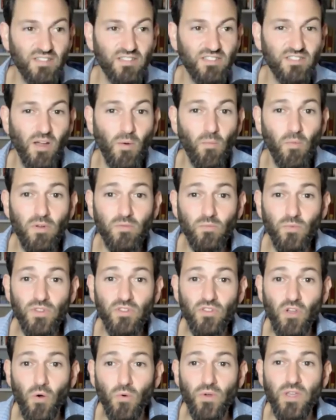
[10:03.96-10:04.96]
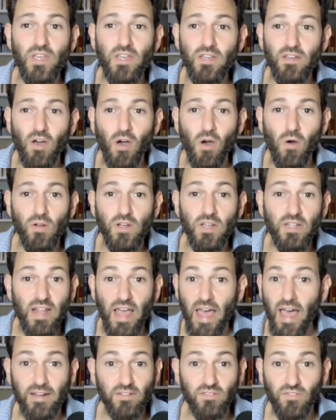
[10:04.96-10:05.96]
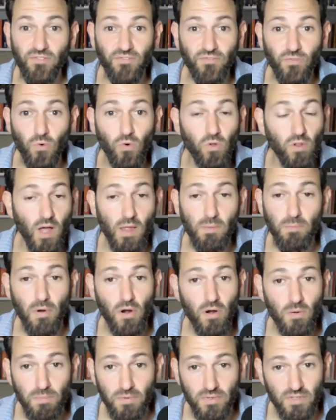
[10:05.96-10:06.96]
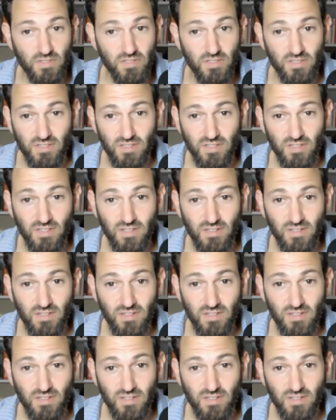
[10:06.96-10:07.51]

someone with no ego can act a fool on purpose.